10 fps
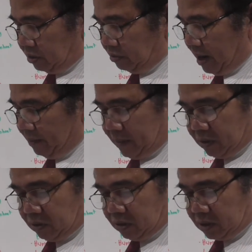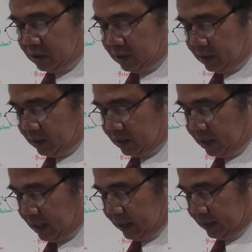drop across the
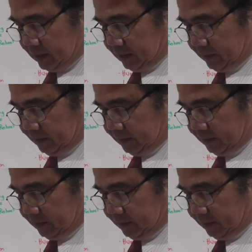duct.